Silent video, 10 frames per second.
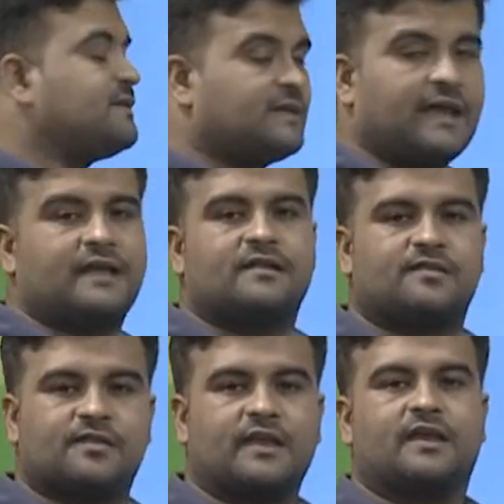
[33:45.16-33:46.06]
take
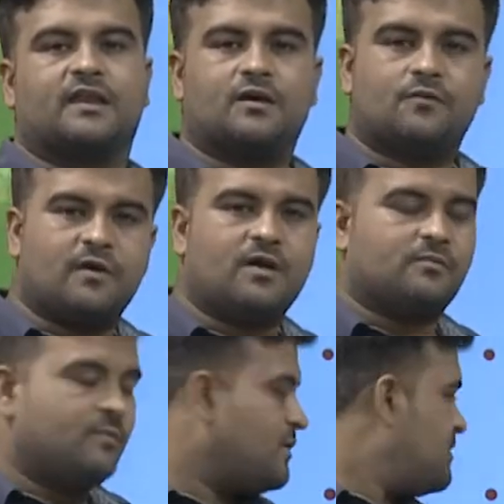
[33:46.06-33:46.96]
singular
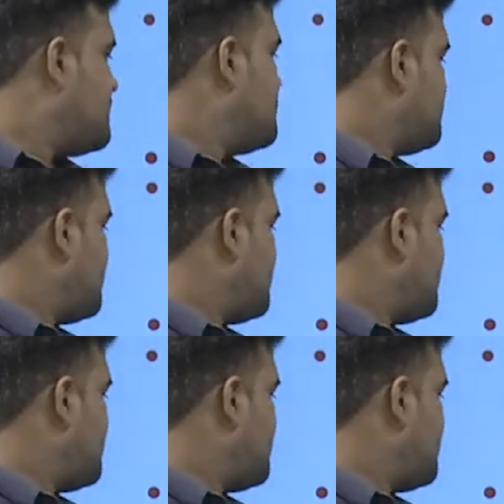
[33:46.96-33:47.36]
verb. For